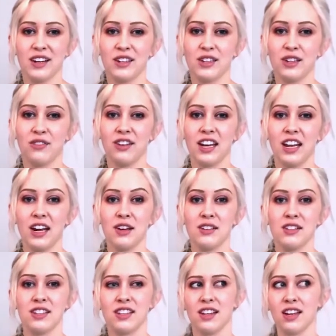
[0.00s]
character
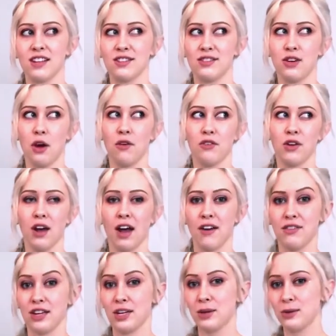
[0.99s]
videos and let us know if you
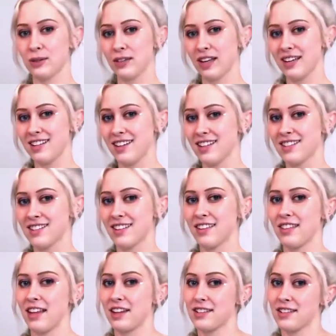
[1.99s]
have any cool ideas
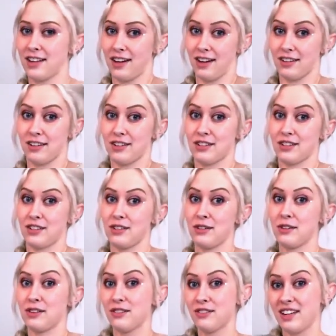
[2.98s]
on things characters could
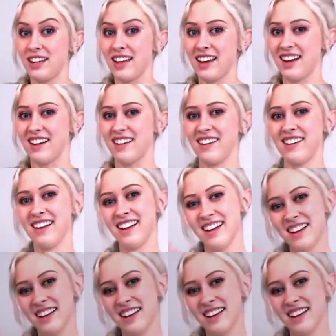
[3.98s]
do in a video.